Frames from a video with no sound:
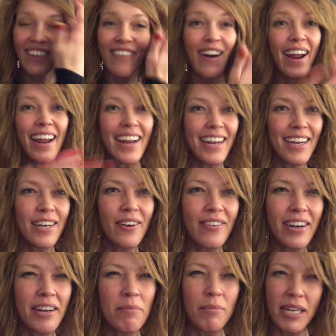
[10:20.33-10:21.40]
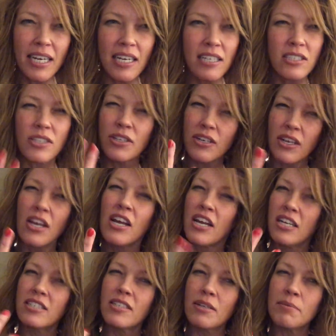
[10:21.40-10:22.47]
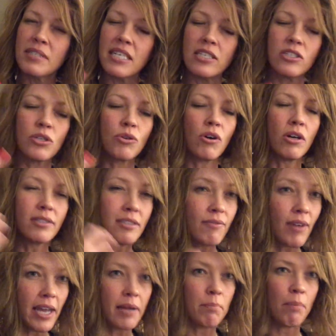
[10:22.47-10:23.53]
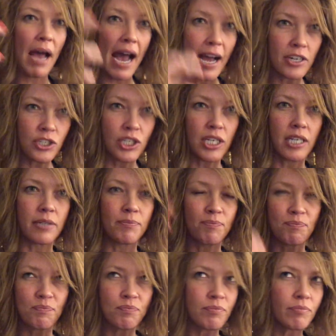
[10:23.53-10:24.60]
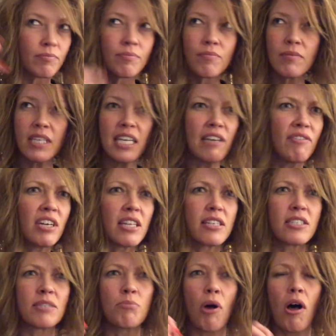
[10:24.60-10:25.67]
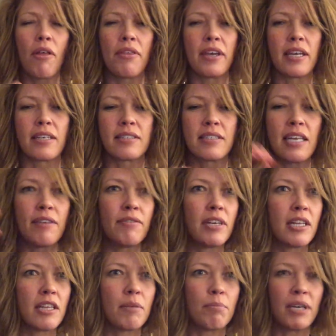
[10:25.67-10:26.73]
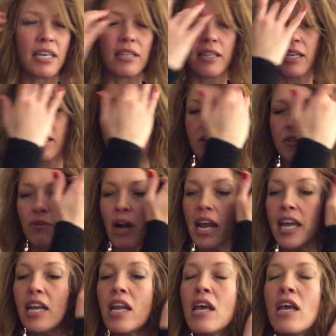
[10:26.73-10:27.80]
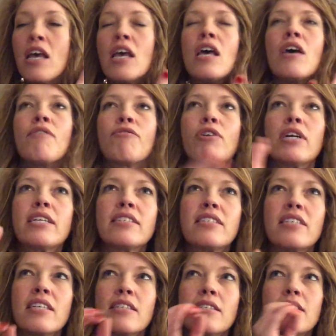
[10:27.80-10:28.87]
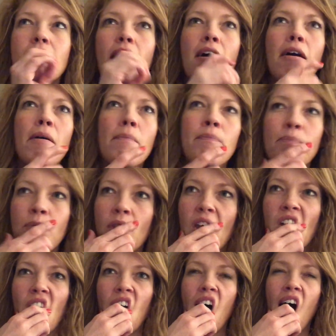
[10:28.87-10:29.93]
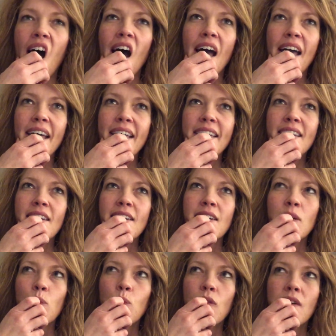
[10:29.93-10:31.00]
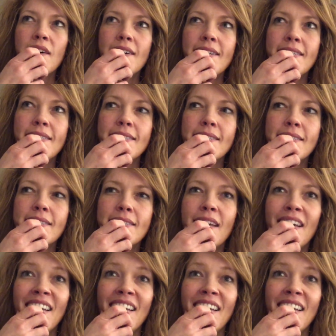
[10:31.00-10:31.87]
right? You know what I mean? So, you see what I'm saying? So cultivate passion, even in the small things, even in the big things, right? For instance, um, I was